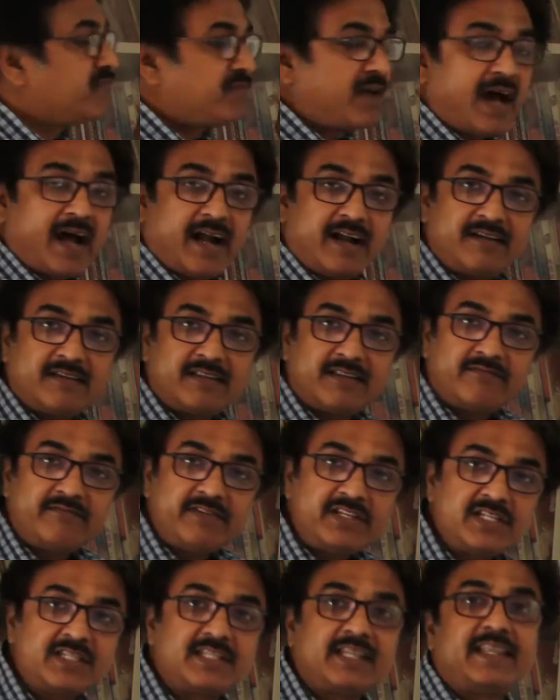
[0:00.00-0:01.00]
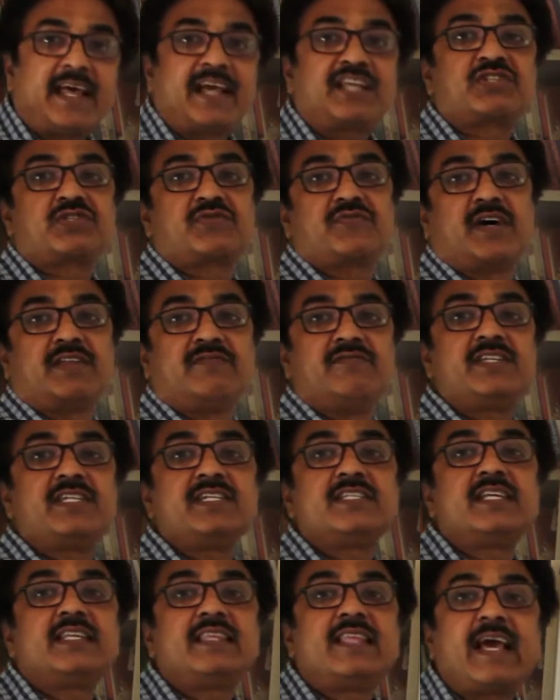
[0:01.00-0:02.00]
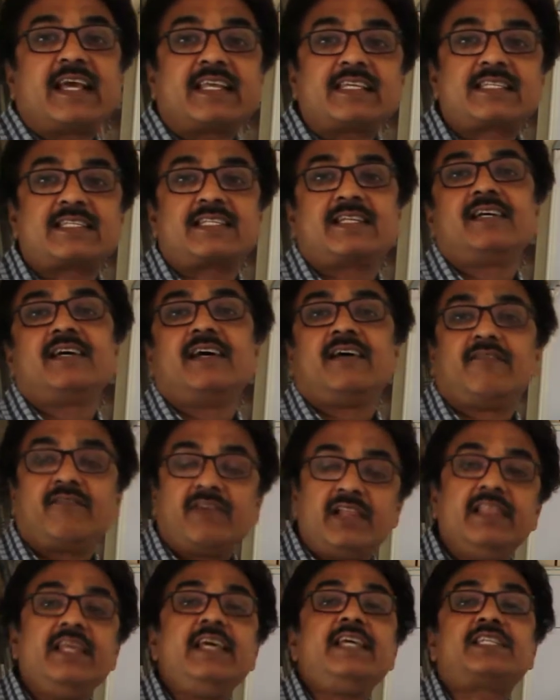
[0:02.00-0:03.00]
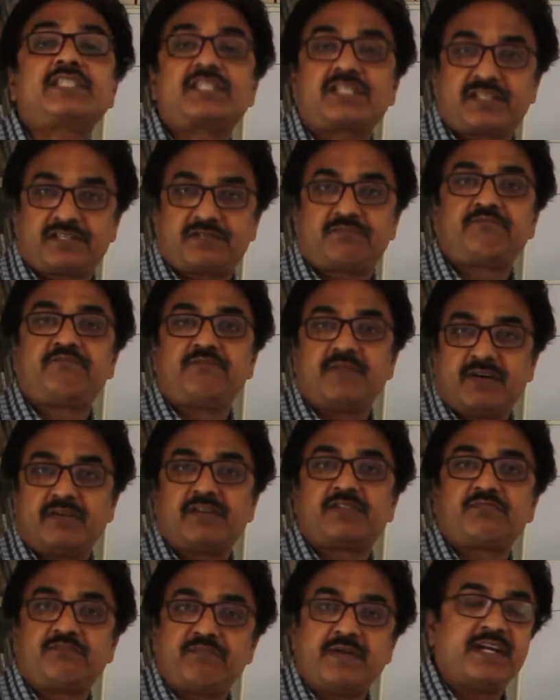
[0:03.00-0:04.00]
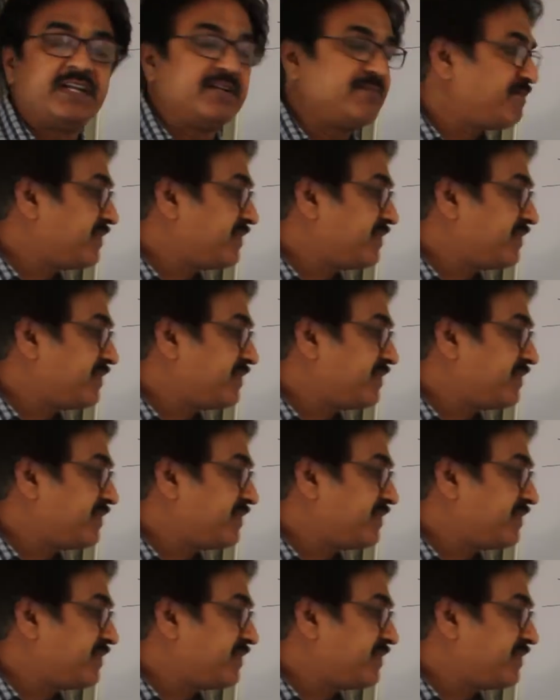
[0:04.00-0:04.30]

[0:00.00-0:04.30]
And which is the next one, which is the next least speed.